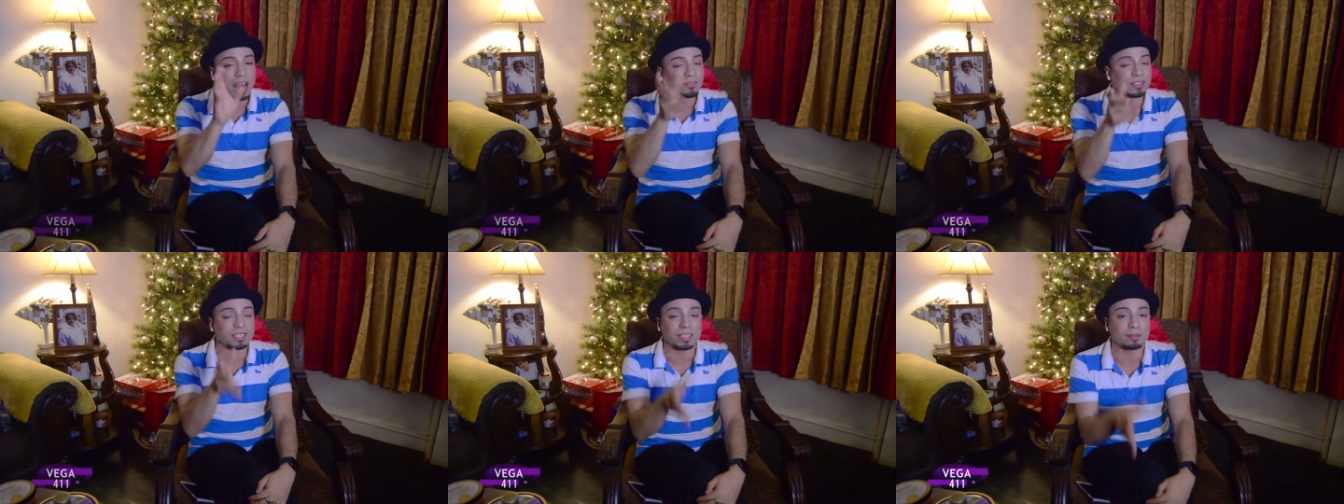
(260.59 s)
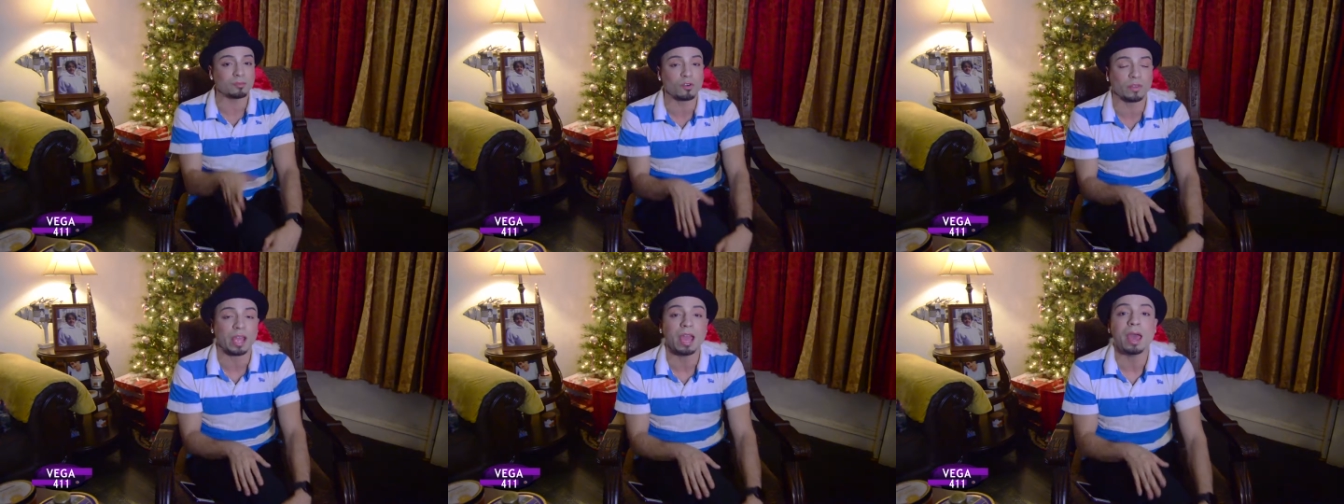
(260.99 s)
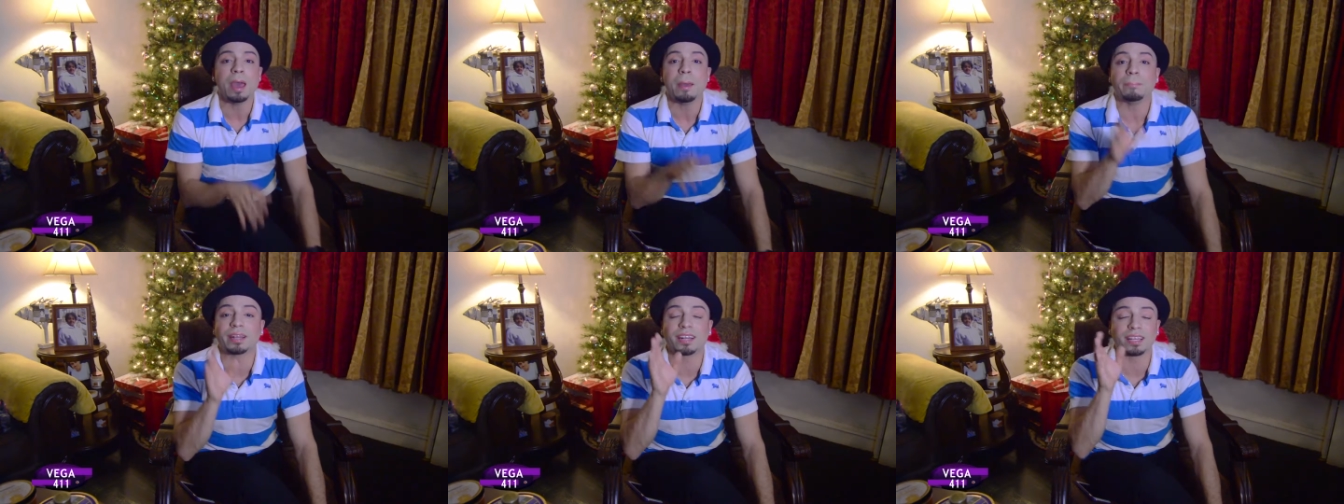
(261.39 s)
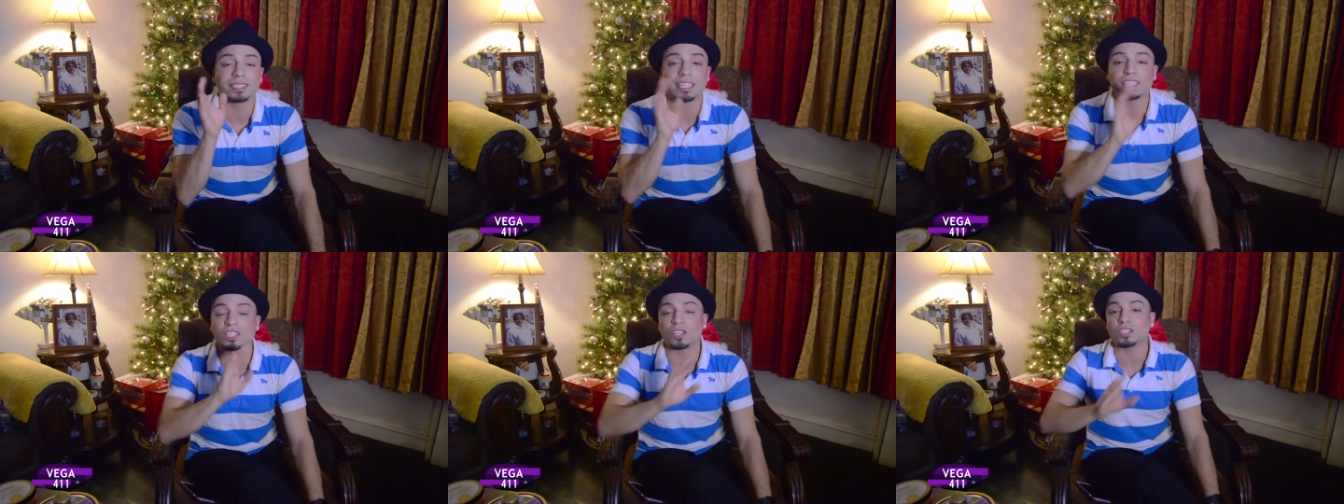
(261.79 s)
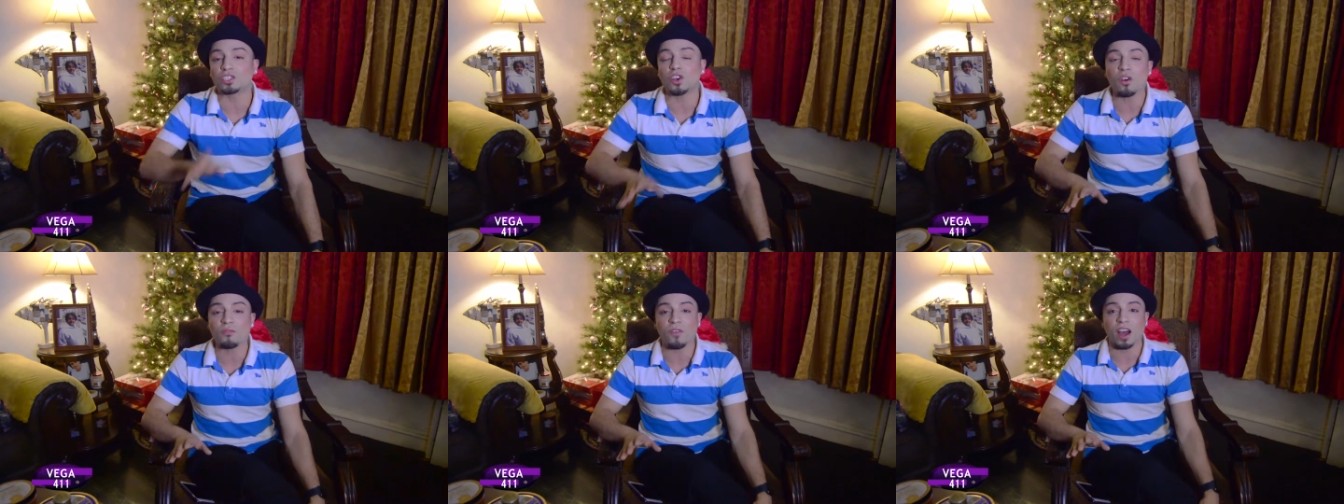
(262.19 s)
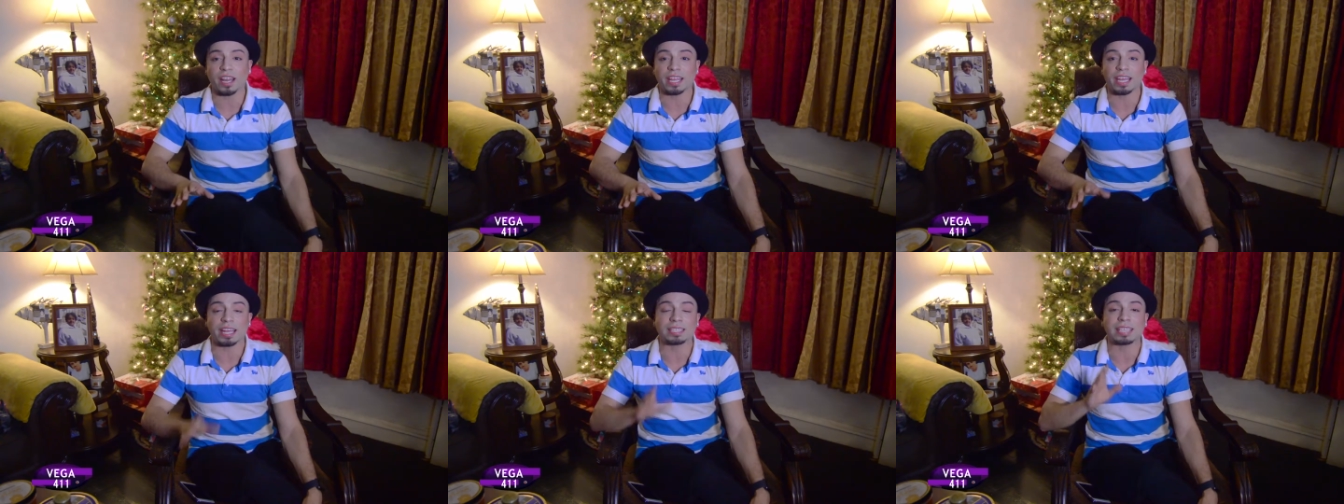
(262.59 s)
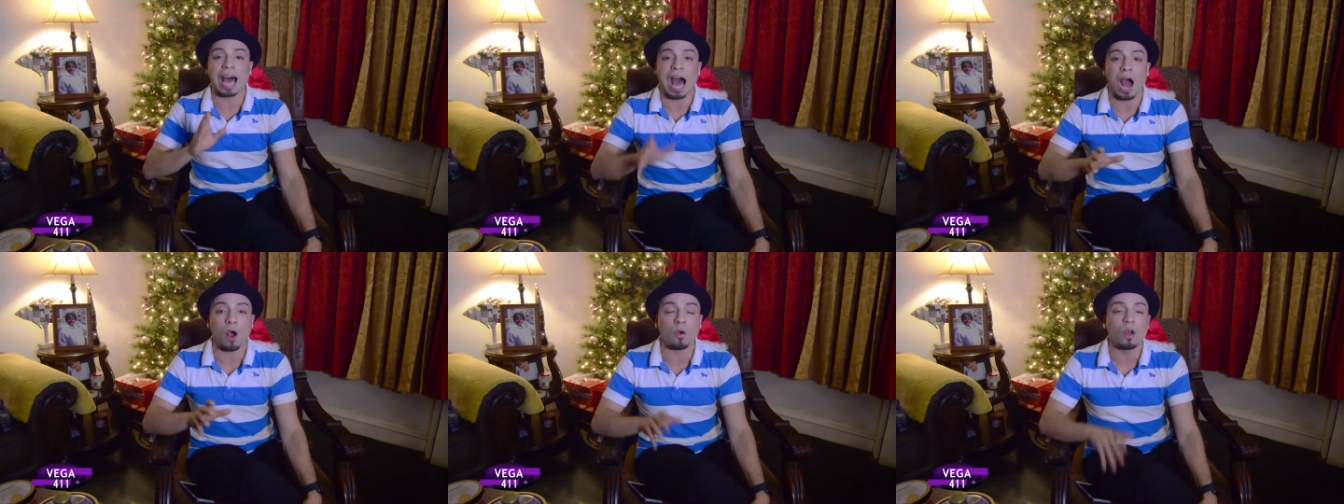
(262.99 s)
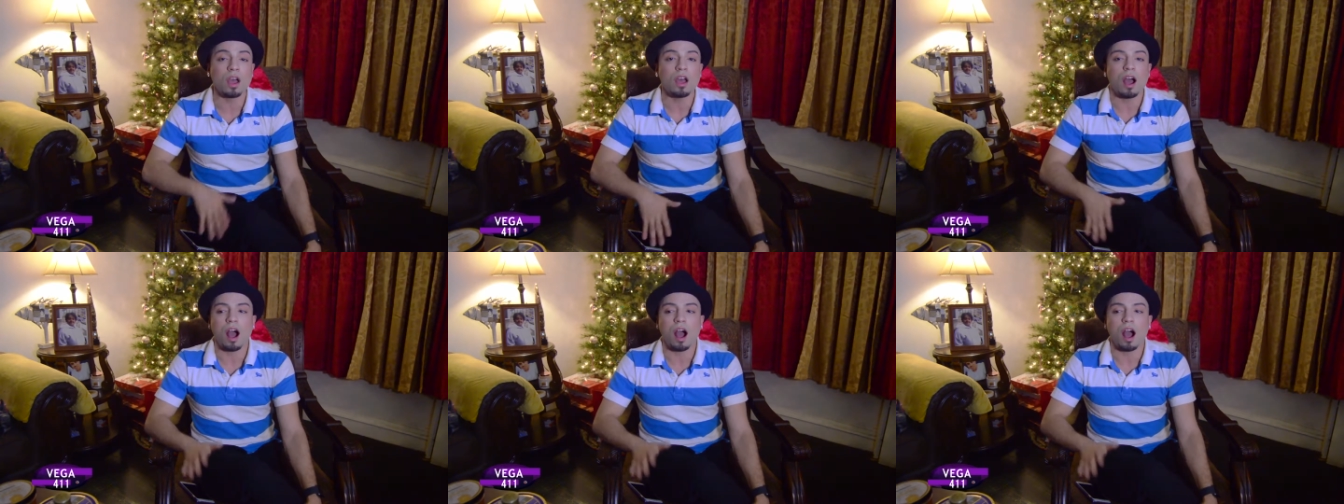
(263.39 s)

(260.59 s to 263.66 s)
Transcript: to have to see the movie because it's so funny. It's out.